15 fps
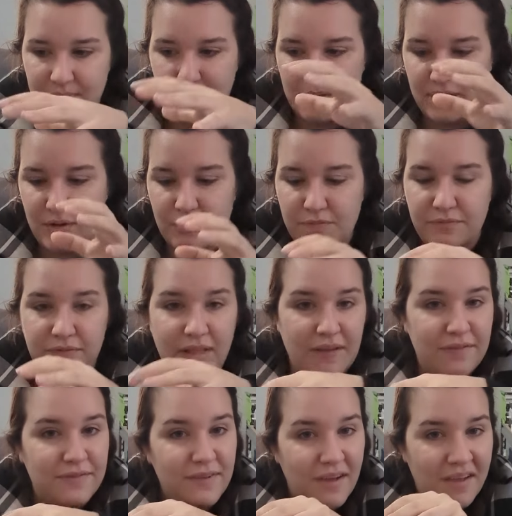you know,
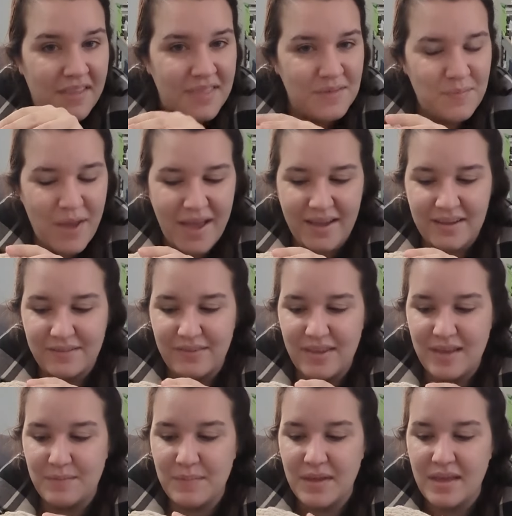fluff on the back of
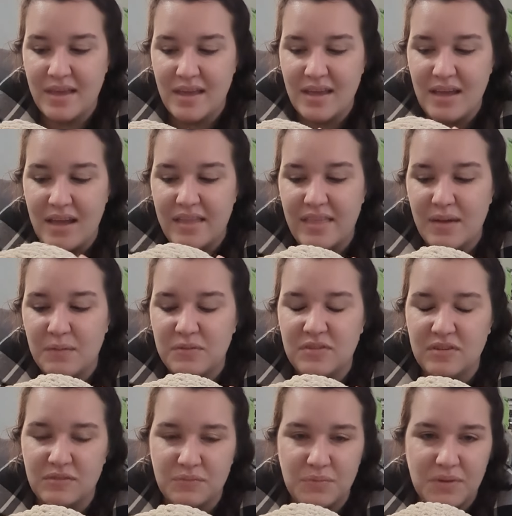him, and that was
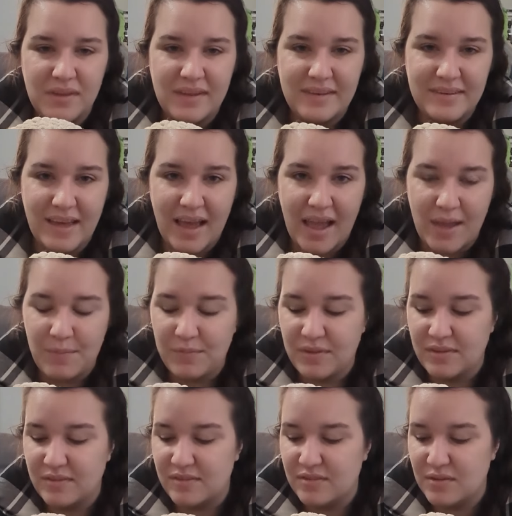just really time
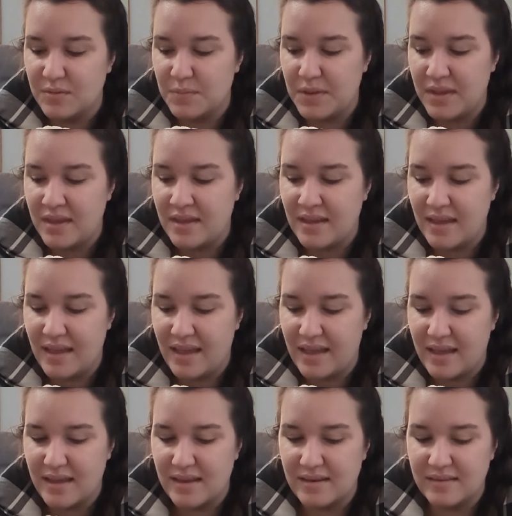consuming.
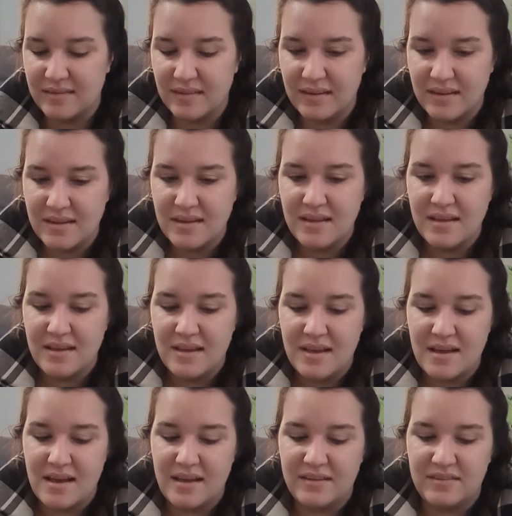And
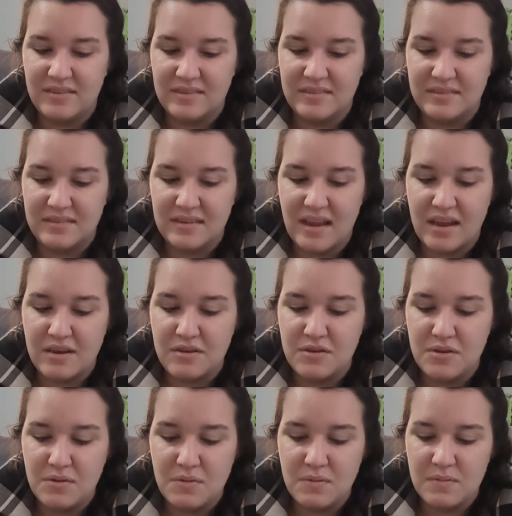I
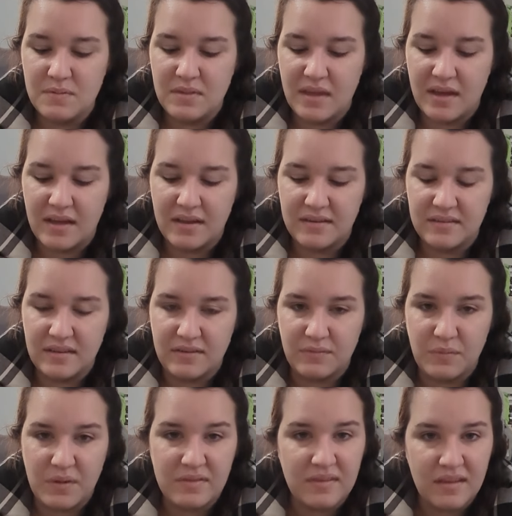knew that
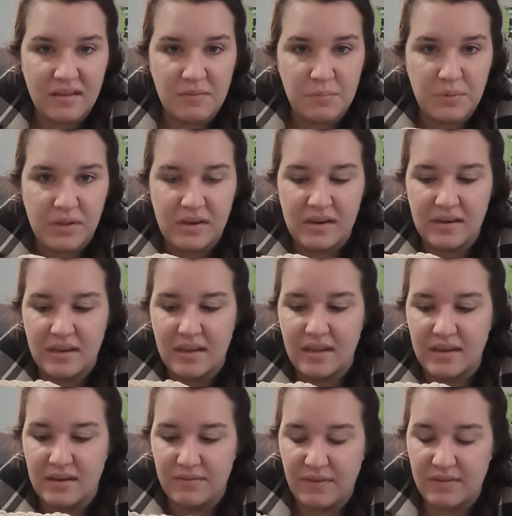once I completed it,
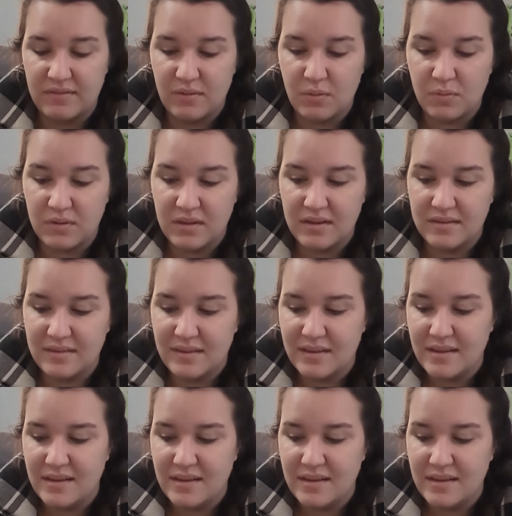and if I sold it,